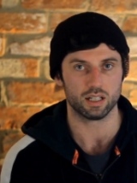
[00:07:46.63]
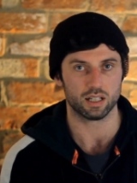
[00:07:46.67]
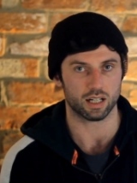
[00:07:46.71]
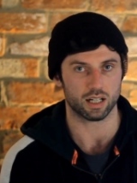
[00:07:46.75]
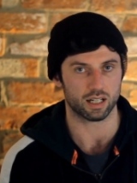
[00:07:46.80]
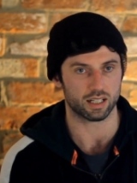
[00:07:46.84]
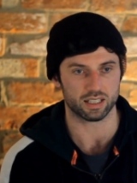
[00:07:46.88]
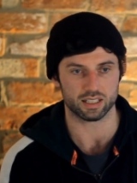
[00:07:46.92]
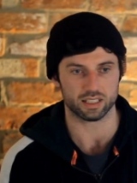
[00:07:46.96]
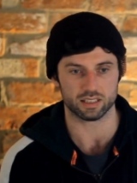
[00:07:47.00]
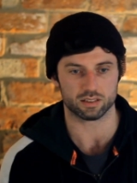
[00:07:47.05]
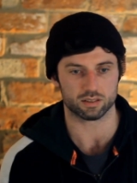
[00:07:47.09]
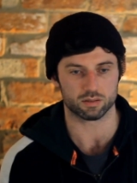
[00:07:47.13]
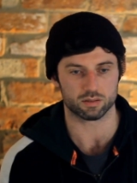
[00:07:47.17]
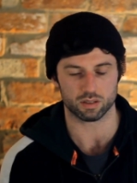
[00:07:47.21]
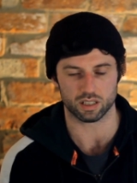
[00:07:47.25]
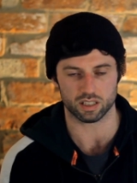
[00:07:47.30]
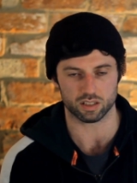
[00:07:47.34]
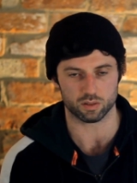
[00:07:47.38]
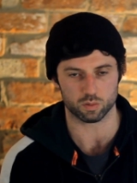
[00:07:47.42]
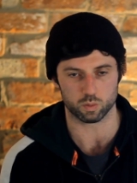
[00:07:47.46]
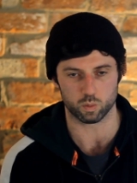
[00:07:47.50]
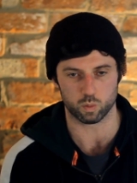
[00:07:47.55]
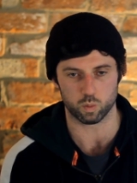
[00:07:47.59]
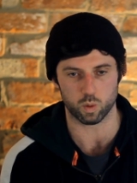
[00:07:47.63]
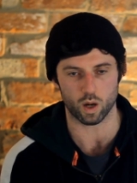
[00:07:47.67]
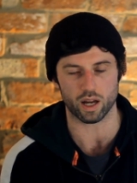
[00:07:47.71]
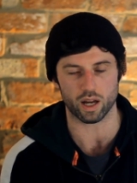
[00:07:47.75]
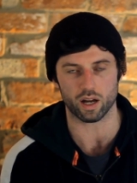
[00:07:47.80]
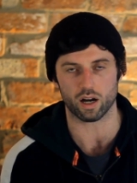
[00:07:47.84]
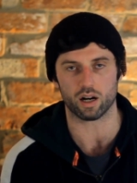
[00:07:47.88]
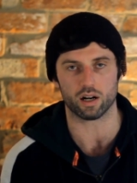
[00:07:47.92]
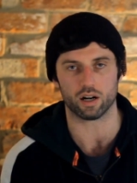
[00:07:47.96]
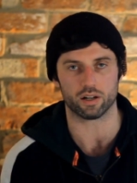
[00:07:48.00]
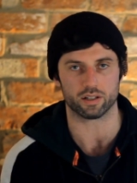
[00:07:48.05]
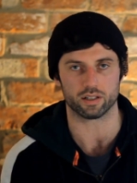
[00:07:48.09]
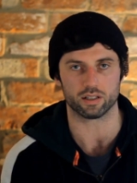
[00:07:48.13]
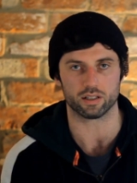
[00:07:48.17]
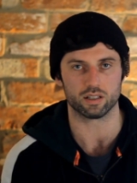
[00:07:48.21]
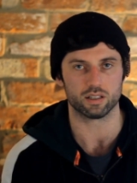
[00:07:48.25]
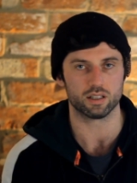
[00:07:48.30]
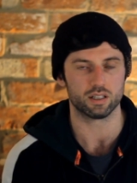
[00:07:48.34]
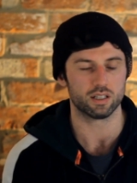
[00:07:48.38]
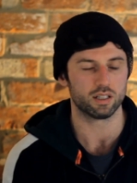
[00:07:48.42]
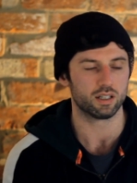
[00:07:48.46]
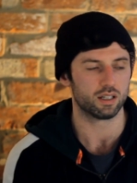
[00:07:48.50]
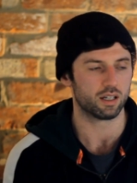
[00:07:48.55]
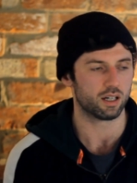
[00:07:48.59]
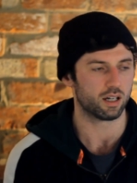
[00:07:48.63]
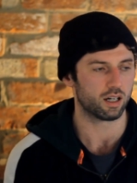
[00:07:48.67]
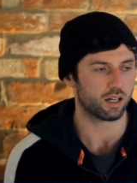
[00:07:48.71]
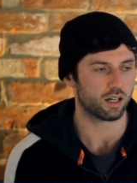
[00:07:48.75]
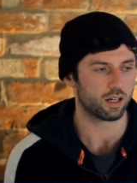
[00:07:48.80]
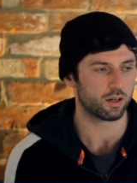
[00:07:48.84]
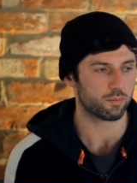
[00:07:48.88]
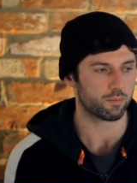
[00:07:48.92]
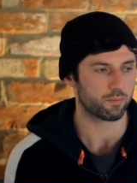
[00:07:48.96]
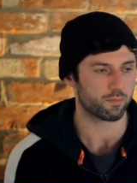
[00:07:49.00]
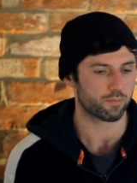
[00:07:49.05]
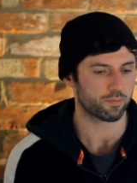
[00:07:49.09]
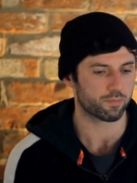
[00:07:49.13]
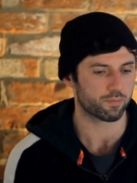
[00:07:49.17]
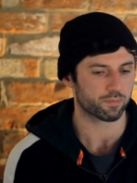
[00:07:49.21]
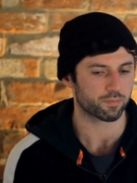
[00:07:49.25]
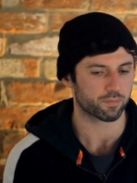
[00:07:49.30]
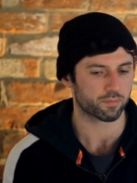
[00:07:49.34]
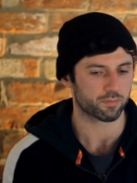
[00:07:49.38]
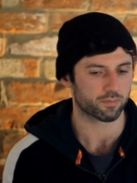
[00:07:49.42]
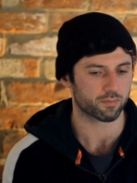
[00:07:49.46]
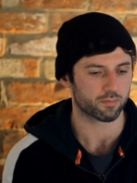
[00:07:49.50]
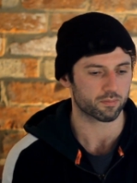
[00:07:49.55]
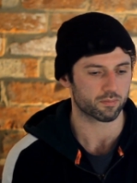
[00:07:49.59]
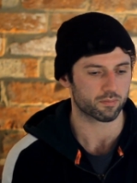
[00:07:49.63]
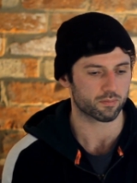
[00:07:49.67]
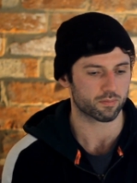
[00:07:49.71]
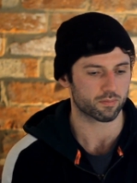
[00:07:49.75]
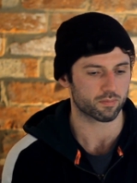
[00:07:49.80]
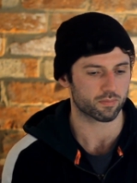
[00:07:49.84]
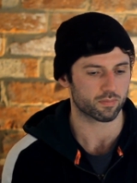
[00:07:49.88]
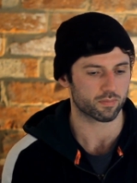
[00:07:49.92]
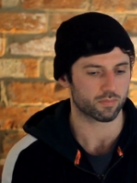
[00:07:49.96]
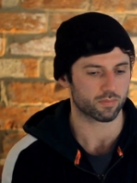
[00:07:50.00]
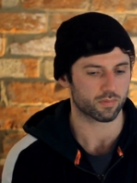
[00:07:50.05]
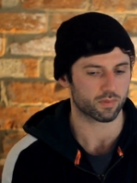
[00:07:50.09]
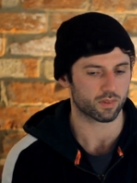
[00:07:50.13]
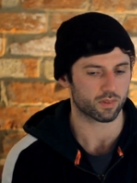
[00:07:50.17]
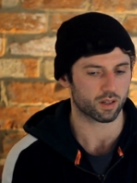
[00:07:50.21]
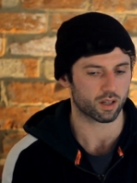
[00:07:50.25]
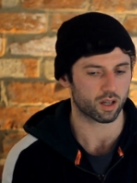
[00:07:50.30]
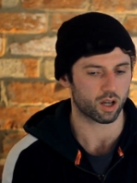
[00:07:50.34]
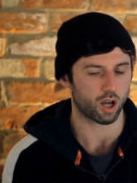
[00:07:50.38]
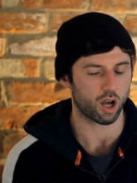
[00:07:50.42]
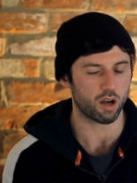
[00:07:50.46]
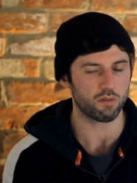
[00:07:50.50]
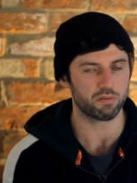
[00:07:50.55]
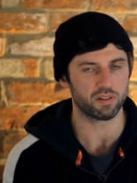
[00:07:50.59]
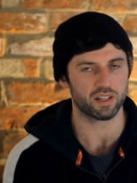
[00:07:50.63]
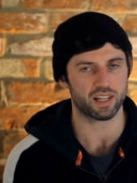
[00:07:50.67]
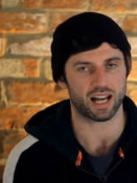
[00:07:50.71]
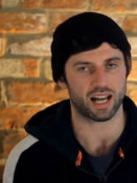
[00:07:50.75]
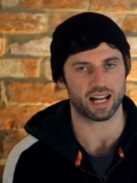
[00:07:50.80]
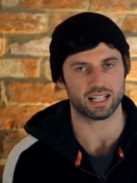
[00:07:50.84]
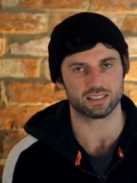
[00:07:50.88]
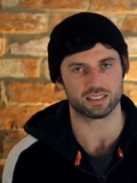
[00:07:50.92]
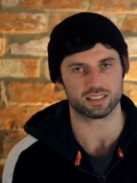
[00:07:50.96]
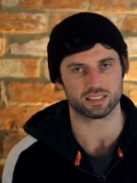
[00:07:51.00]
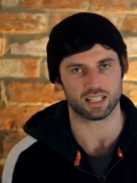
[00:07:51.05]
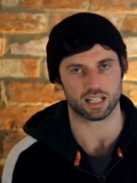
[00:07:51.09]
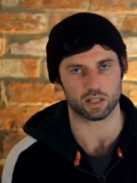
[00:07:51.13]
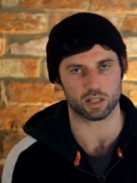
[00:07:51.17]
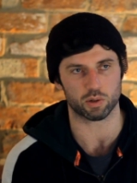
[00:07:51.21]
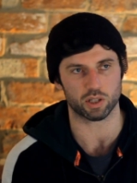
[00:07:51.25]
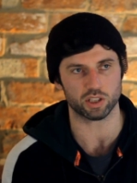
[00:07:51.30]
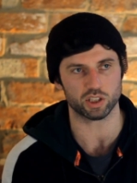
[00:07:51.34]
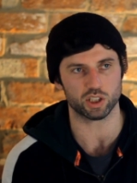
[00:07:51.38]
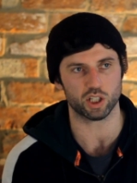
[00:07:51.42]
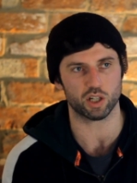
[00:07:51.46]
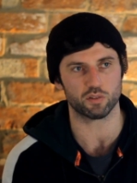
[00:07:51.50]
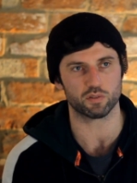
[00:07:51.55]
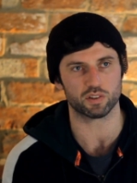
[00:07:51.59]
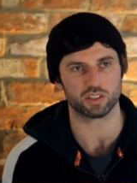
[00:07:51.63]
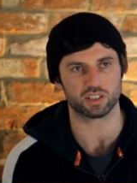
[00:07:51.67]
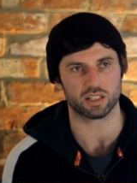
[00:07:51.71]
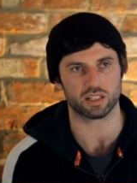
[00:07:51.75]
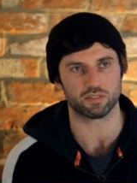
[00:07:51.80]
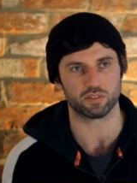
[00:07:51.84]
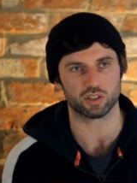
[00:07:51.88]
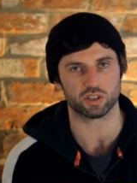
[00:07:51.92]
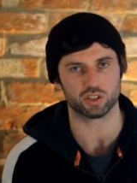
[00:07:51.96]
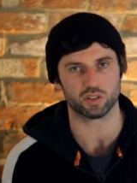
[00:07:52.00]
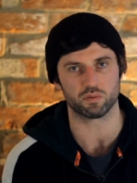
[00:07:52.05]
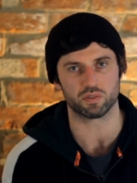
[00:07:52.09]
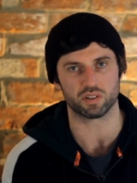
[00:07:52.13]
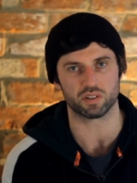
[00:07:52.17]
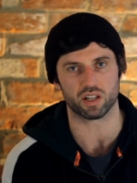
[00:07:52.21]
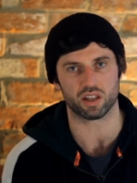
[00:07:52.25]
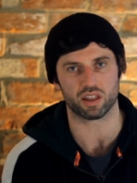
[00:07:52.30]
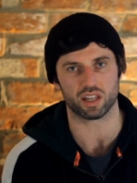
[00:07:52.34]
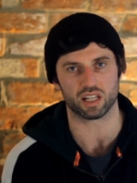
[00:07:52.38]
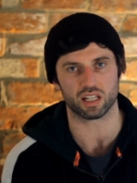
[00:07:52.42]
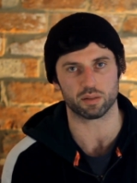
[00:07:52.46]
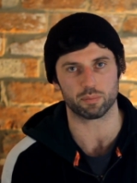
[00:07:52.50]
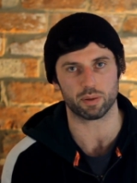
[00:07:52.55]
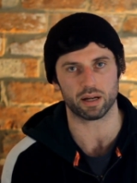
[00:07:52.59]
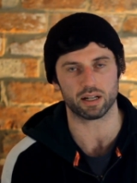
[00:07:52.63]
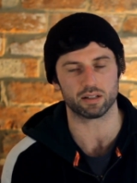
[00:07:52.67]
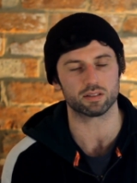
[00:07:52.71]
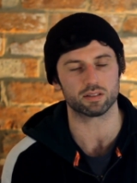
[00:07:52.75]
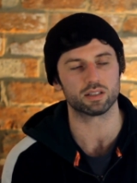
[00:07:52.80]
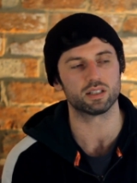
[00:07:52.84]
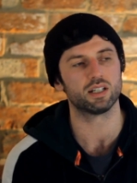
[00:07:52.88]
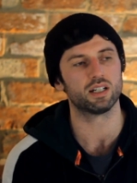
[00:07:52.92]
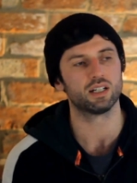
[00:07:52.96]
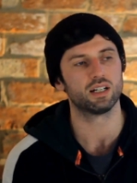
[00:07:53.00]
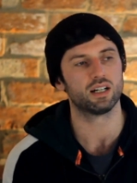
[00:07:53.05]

It's way harder. Hopefully that answers that question. Hopefully it's giving you something to think about.